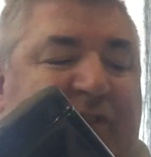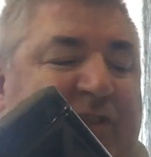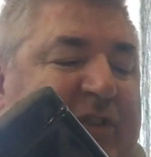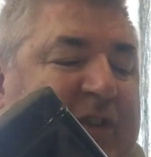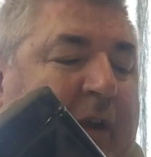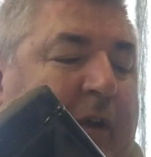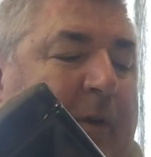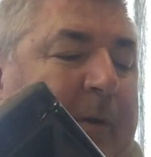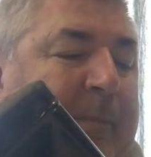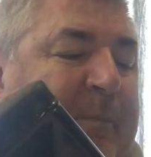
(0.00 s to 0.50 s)

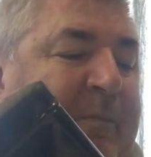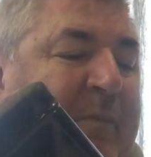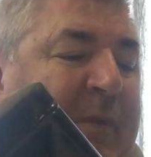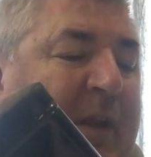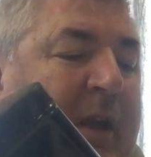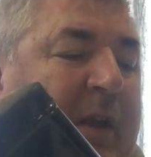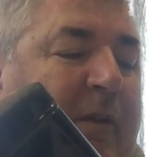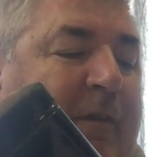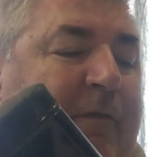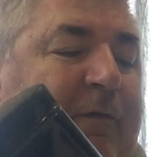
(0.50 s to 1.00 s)
So
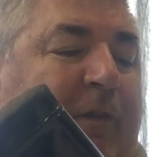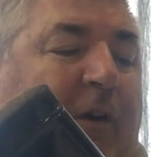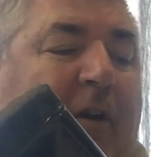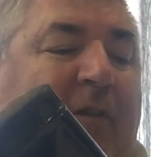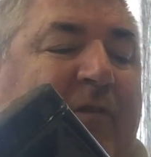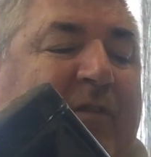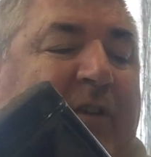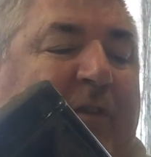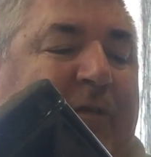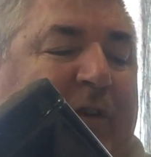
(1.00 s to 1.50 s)

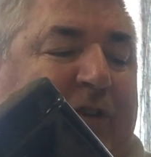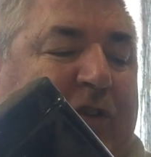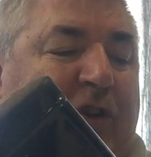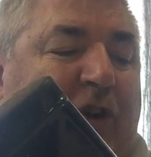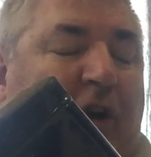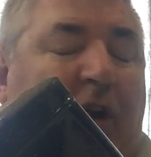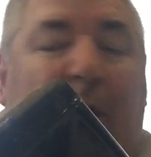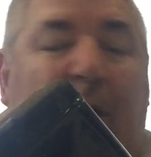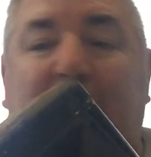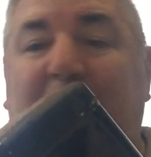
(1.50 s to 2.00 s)
5 different
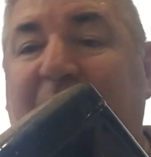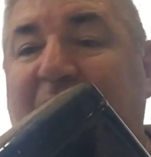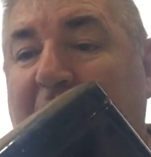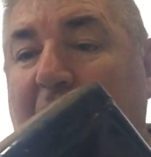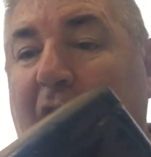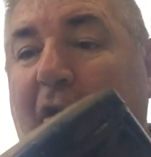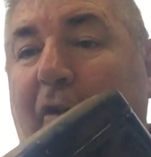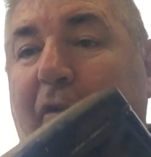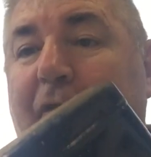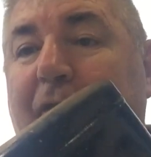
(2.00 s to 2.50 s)
types,
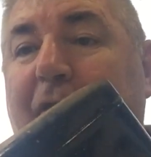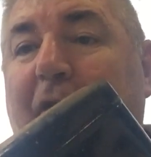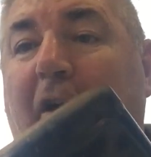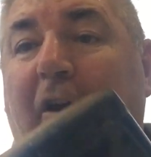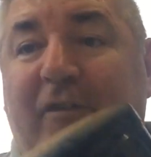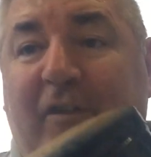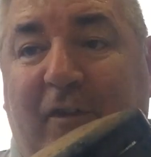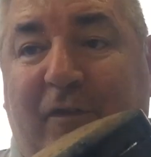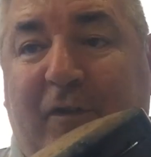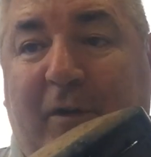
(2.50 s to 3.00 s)

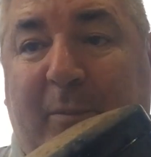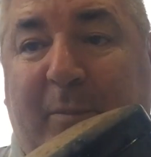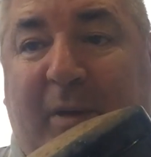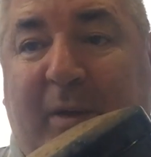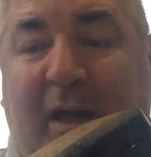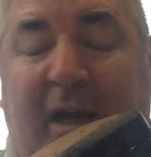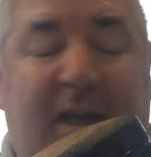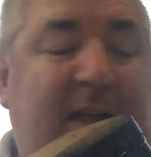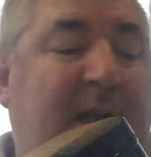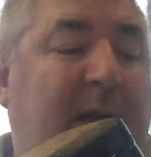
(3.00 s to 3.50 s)
5 different
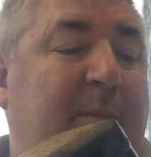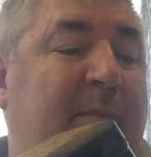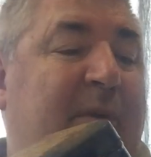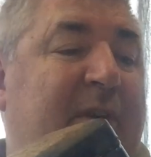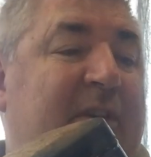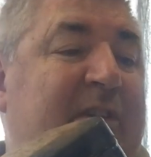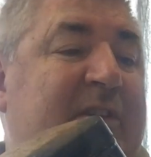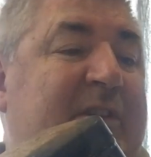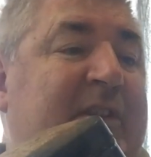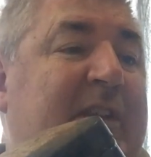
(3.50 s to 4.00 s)
part
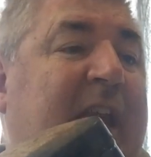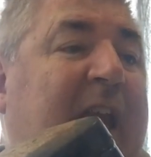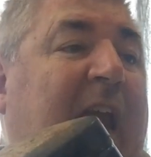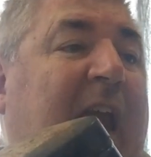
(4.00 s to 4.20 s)
numbers,